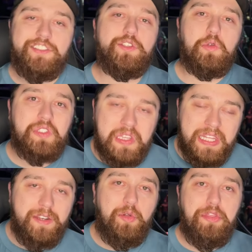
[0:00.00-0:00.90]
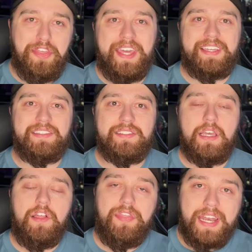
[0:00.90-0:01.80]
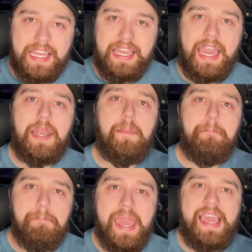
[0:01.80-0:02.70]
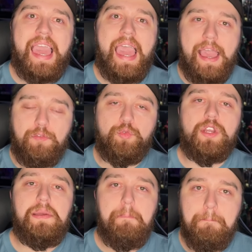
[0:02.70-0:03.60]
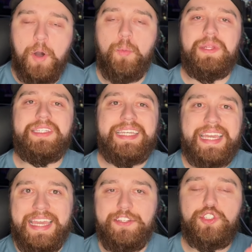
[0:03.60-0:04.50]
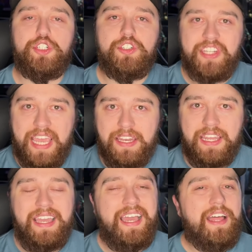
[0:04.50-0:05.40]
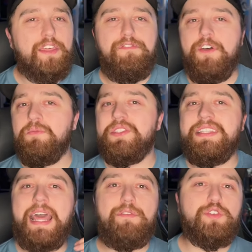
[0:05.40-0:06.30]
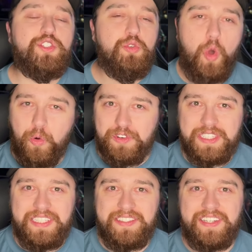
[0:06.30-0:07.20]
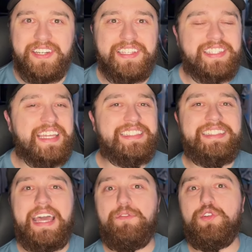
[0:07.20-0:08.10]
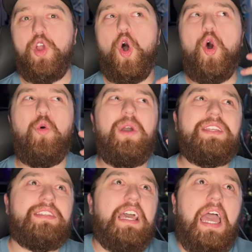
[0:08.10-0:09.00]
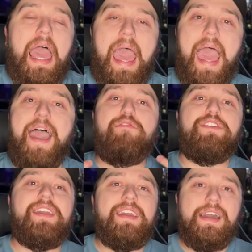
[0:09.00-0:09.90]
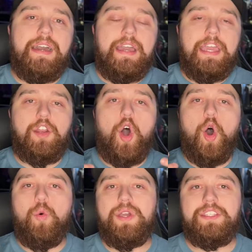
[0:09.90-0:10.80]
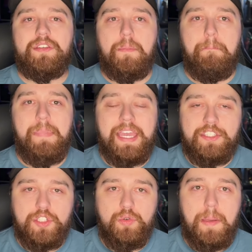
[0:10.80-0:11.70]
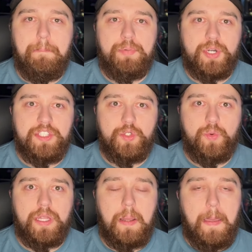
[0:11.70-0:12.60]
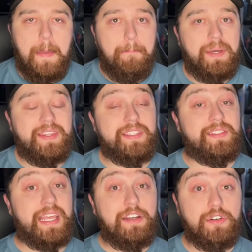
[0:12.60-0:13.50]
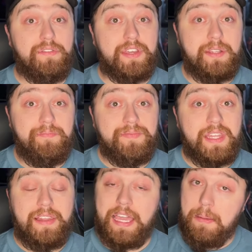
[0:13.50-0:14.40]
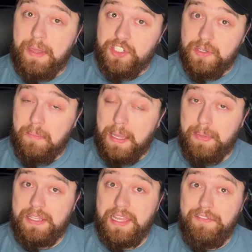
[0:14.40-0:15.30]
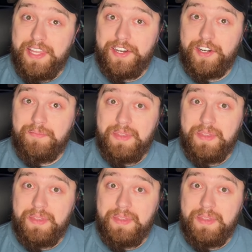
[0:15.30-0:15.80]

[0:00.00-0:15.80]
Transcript: those little things that again make every moment entertaining. The film's never too overly serious, it's never always heavy. It always makes you and brings you in. But the center of it like I mentioned, it might be a love letter.